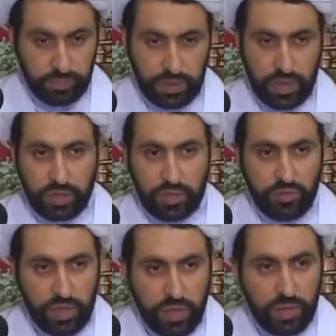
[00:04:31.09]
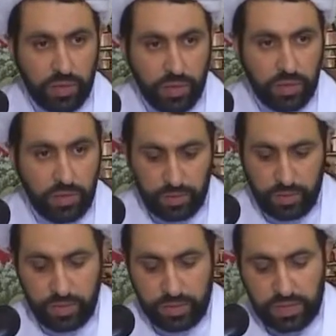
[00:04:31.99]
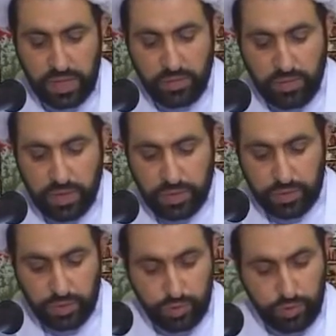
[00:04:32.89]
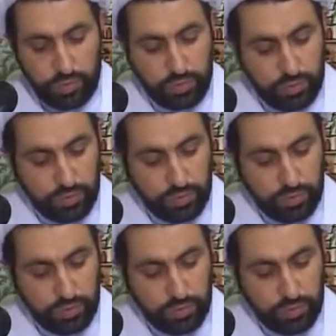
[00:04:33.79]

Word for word: There are three saviors who